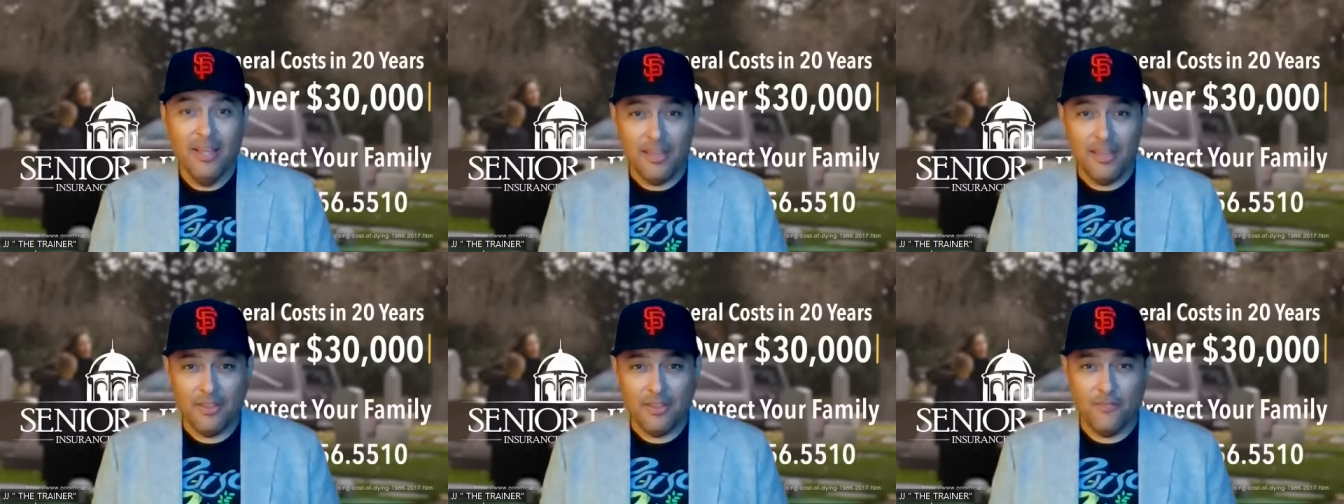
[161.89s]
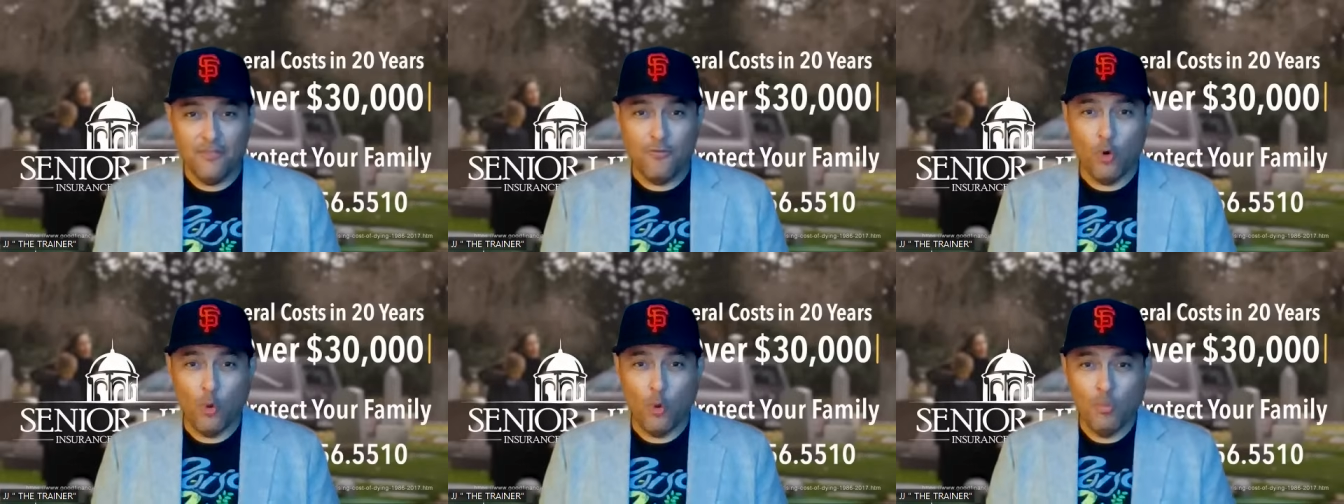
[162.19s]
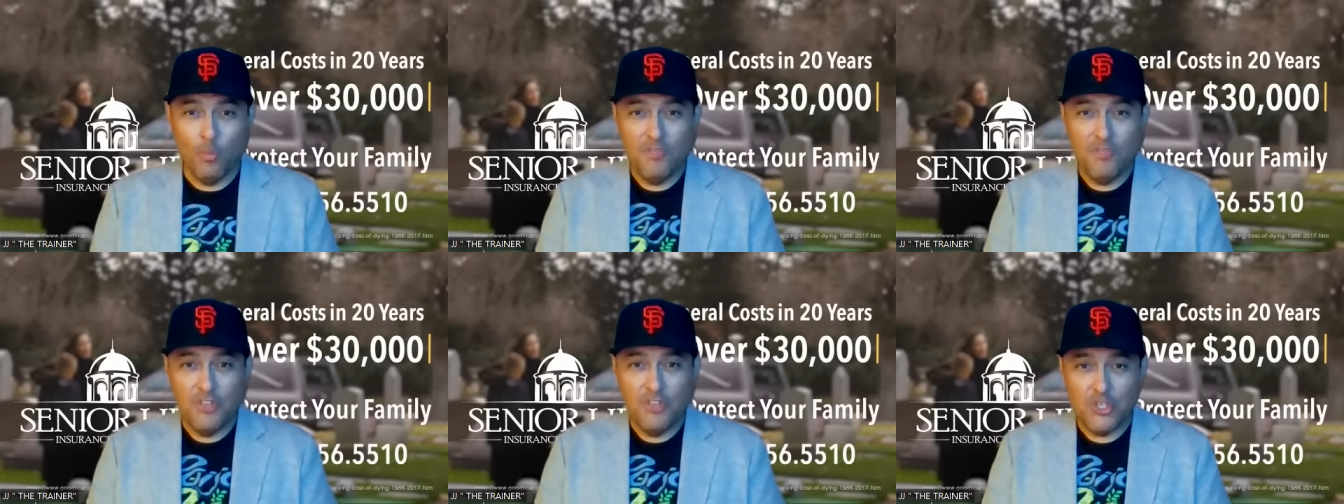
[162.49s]
in the
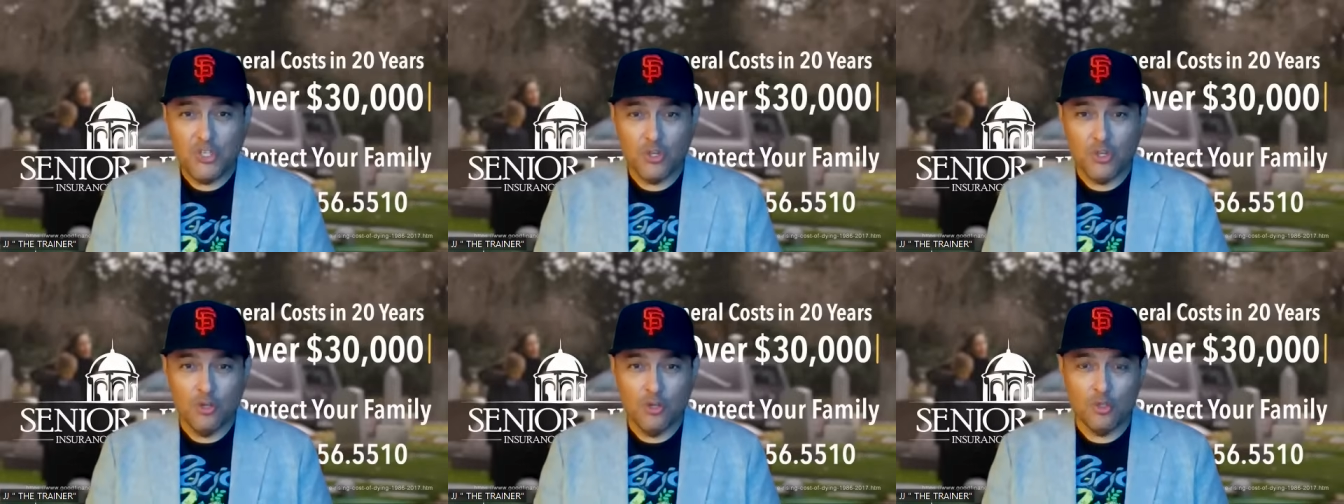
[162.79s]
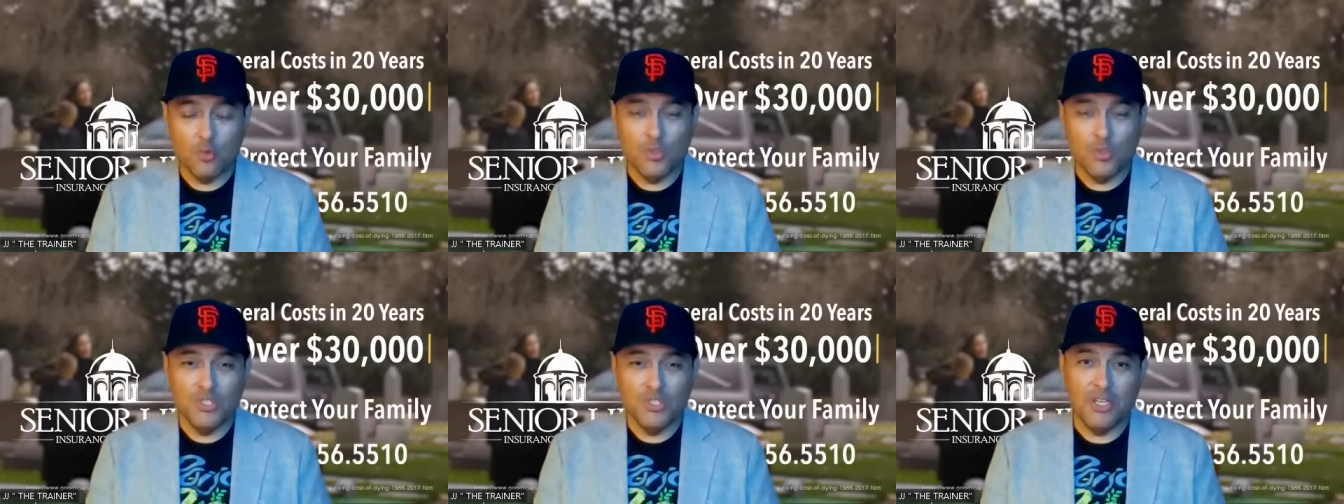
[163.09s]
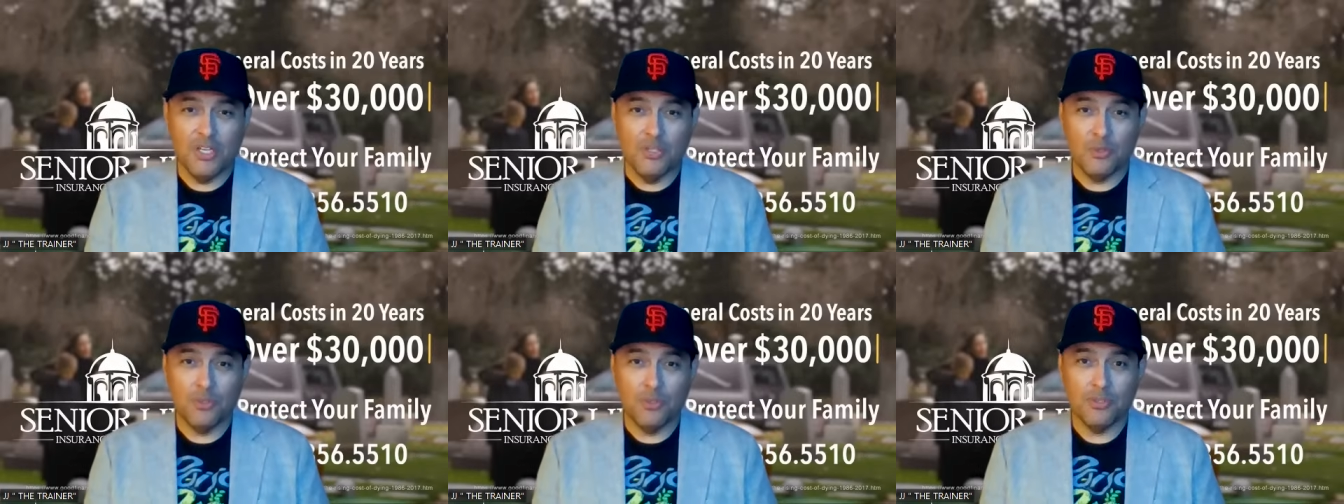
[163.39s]
form of insurance
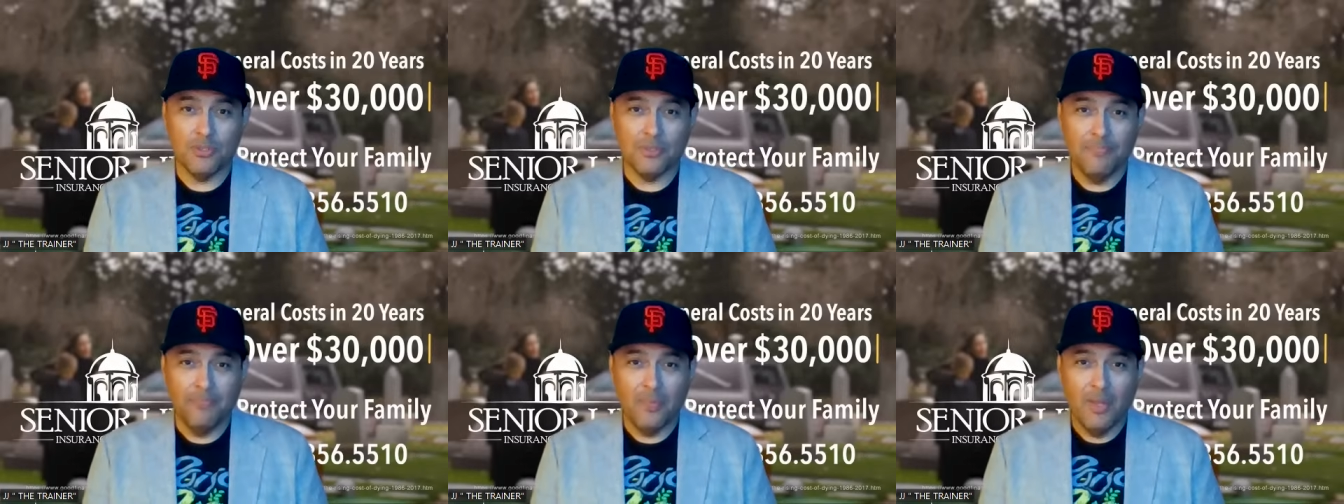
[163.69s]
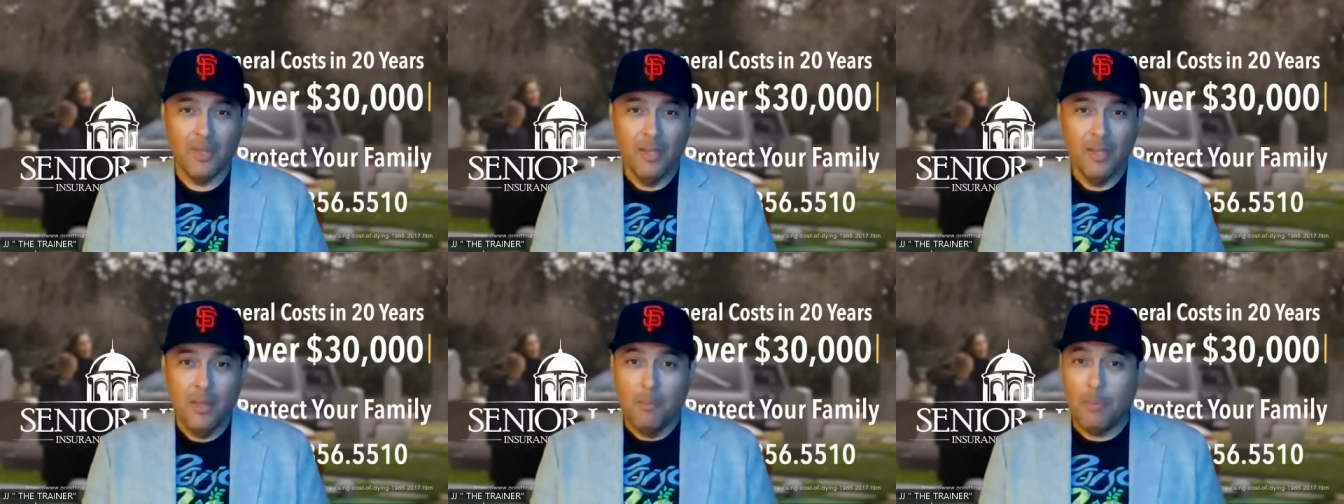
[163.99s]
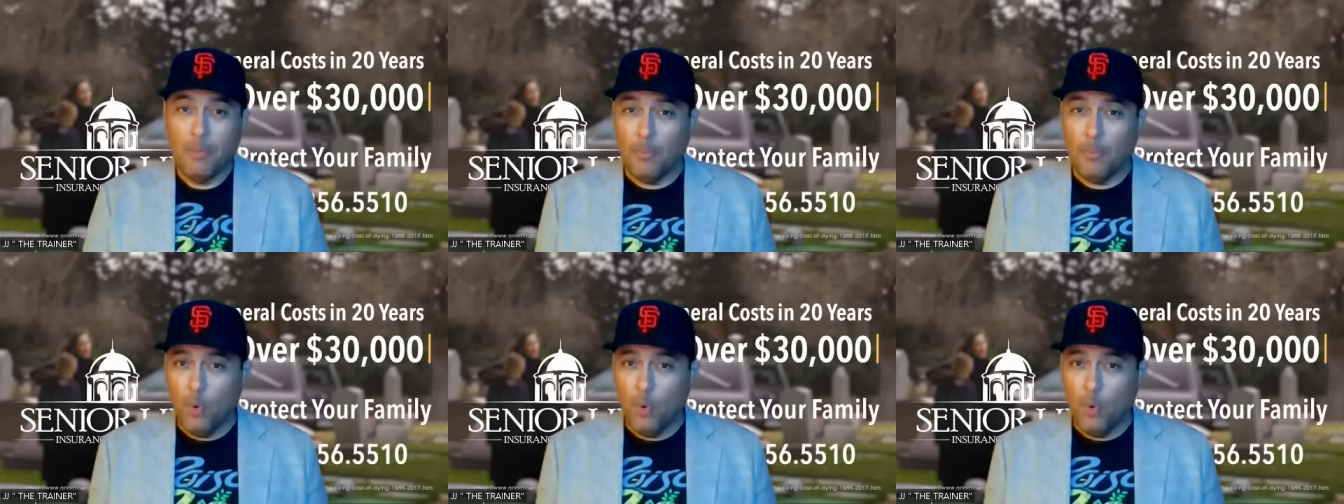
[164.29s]
residuals.
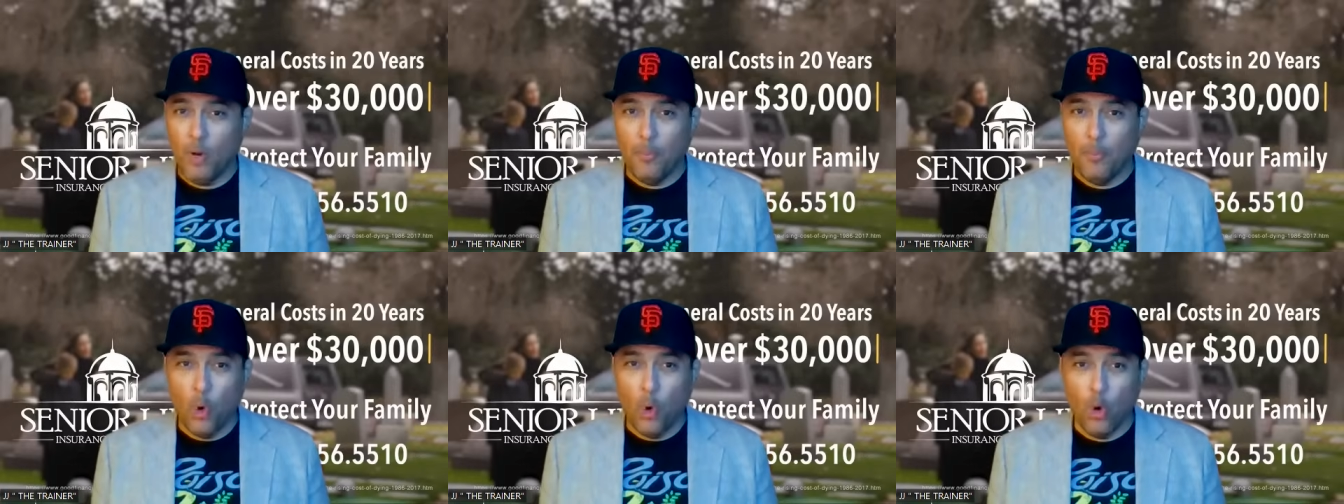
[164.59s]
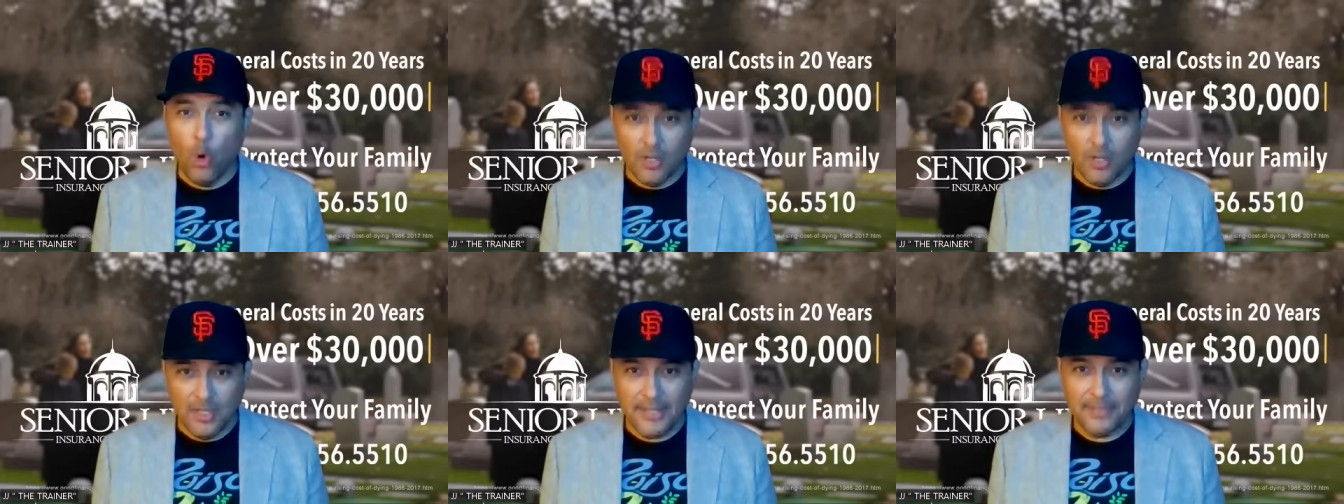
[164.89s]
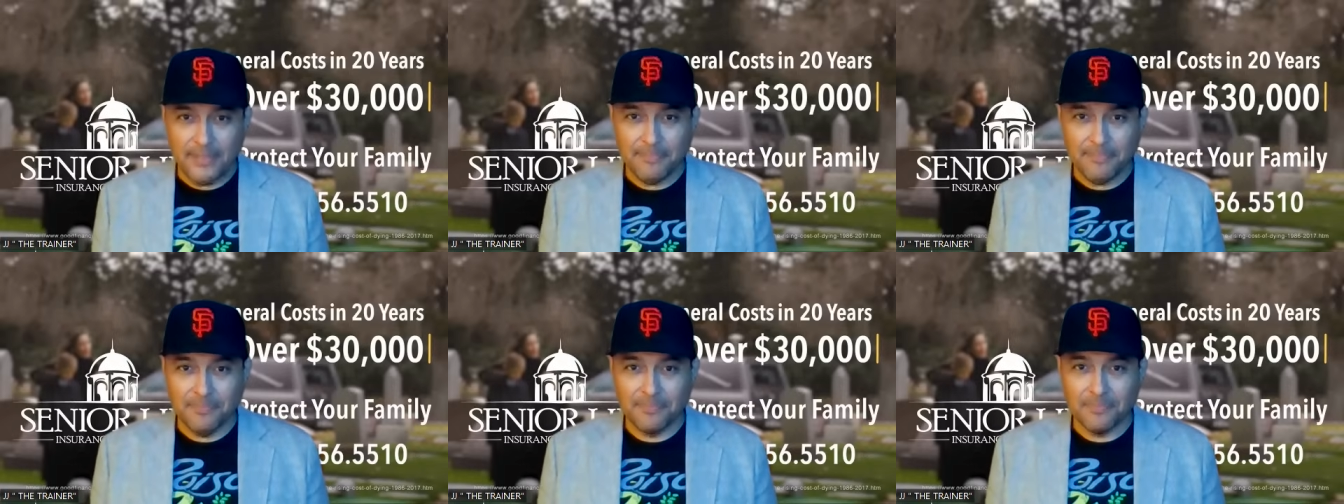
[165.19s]
But more
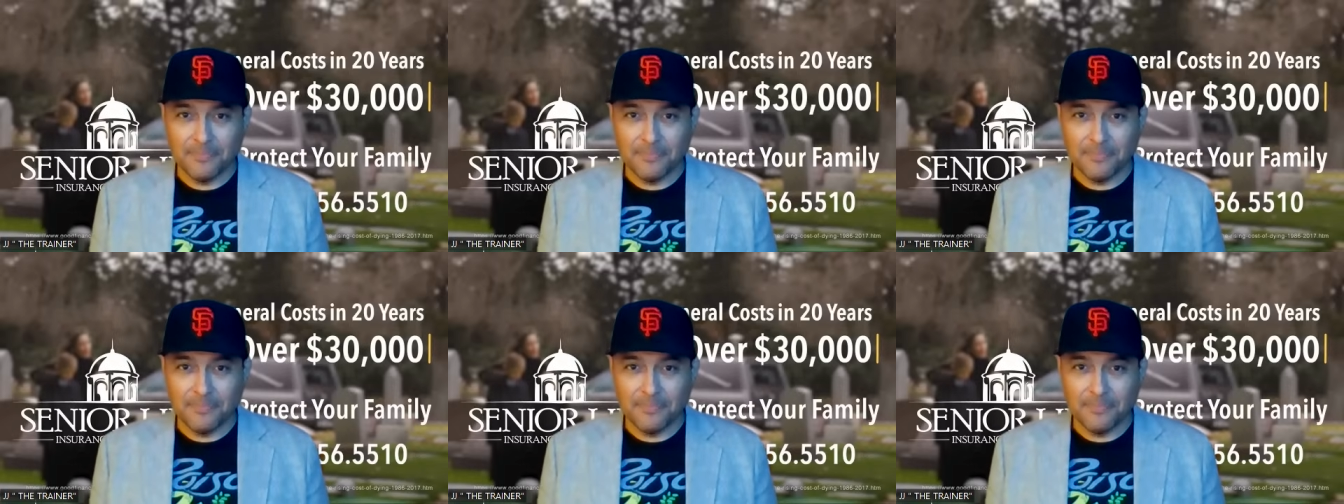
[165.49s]
importantly,